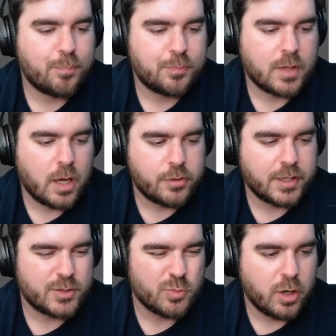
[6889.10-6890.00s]
I don't think
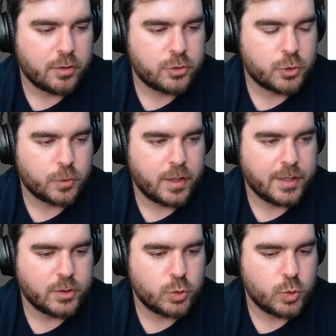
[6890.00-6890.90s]
it's worth trying
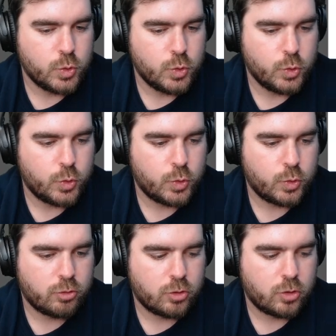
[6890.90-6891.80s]
to
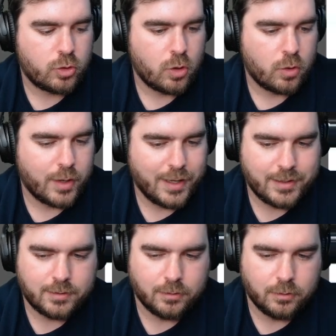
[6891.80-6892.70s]
go any
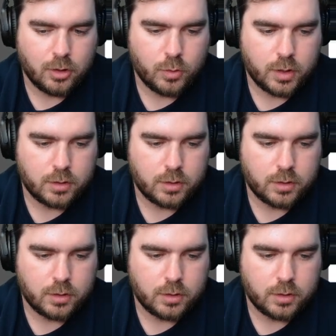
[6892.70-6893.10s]
lower.